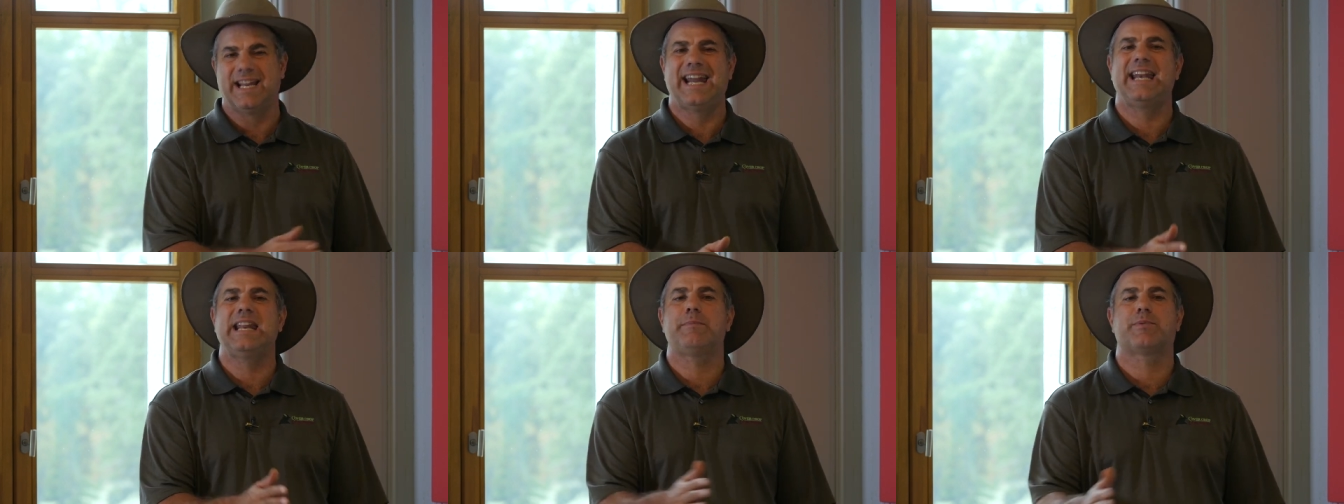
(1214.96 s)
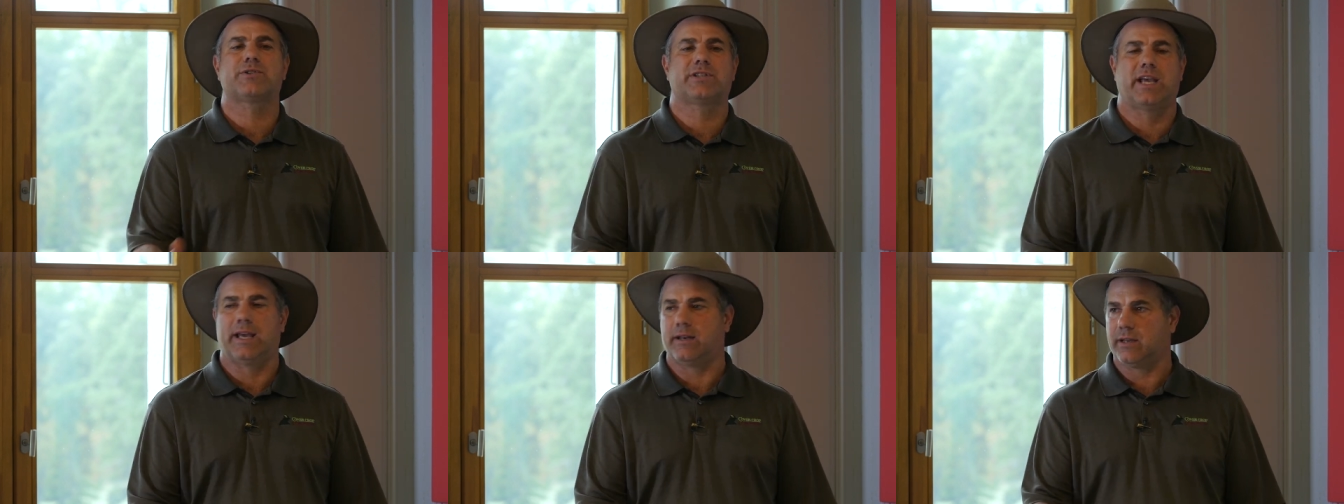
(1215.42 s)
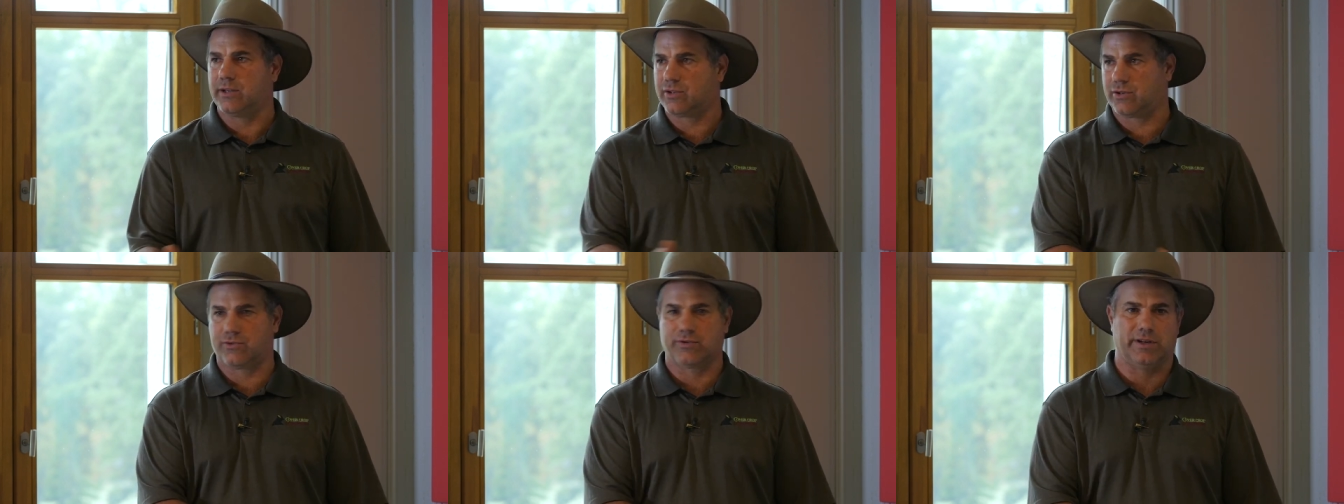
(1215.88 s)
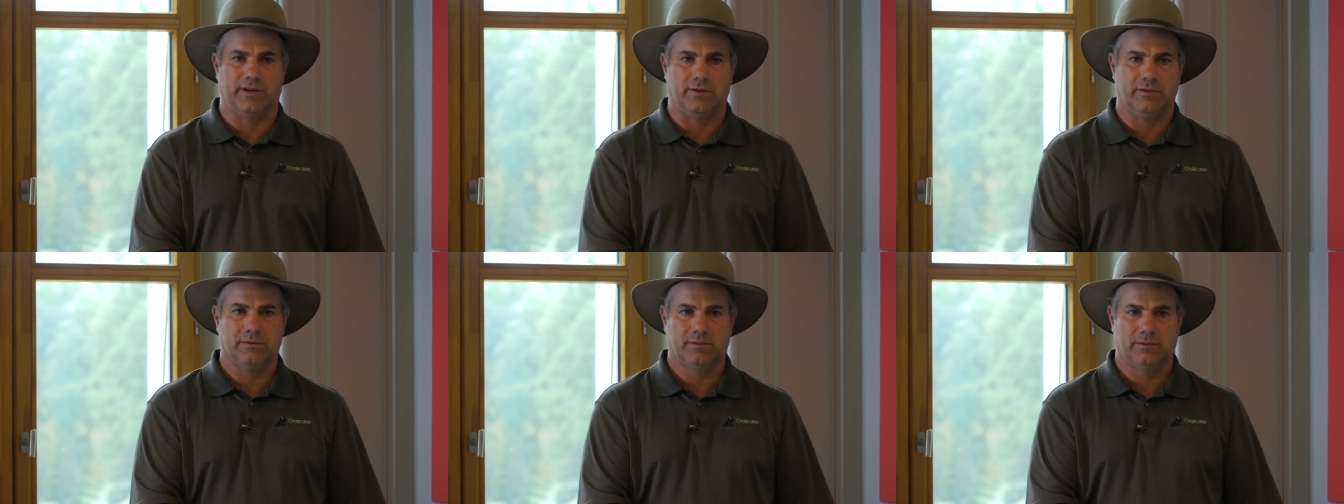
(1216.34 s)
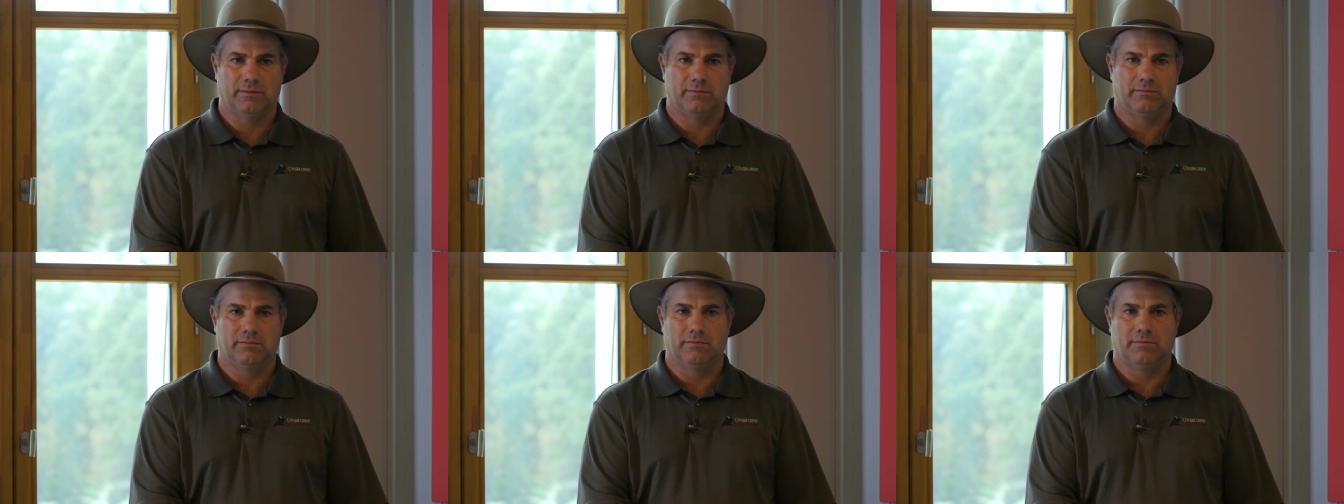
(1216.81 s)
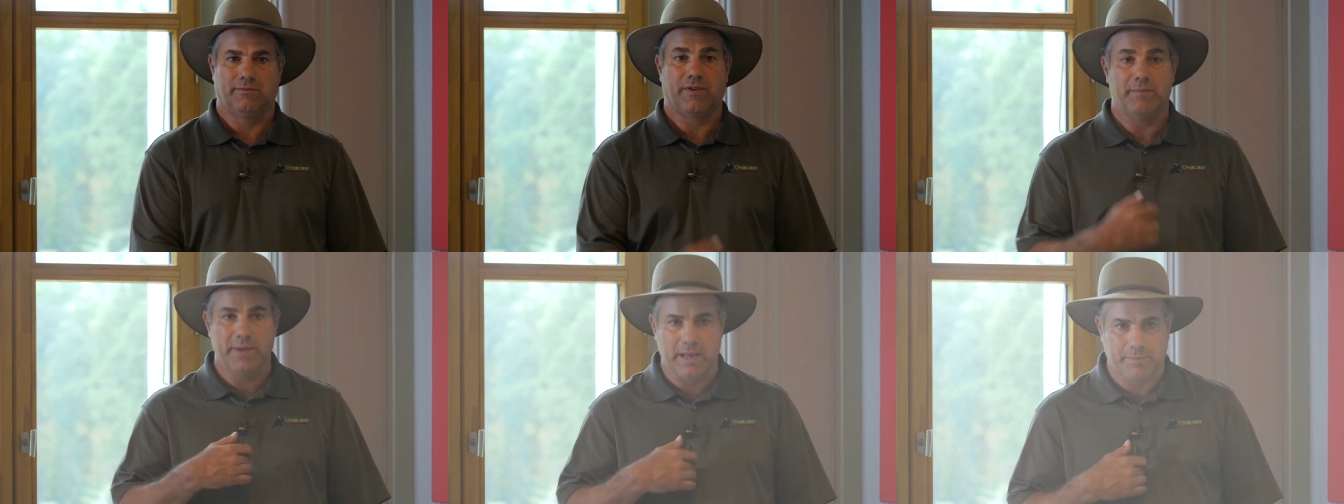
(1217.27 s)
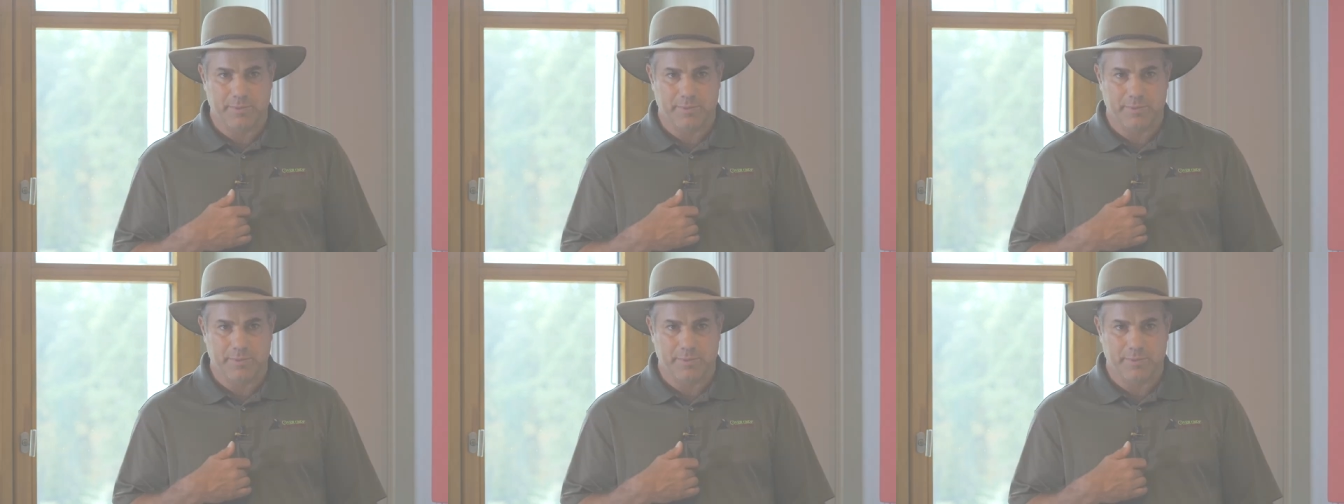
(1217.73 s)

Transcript: ninety percent is drill, for me